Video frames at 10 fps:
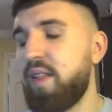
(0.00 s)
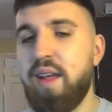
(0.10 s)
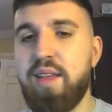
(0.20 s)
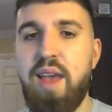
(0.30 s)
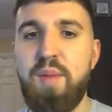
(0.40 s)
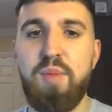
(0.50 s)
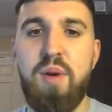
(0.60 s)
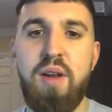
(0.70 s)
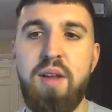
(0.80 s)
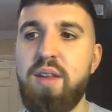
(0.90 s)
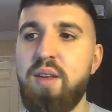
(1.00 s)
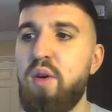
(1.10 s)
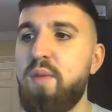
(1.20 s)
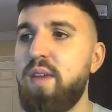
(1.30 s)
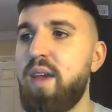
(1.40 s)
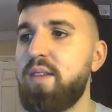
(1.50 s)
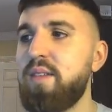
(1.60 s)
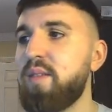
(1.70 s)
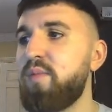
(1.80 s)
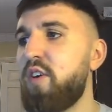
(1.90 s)
game tomorrow, and hopefully is
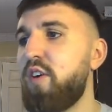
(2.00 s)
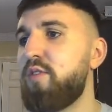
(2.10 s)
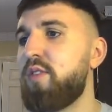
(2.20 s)
involved.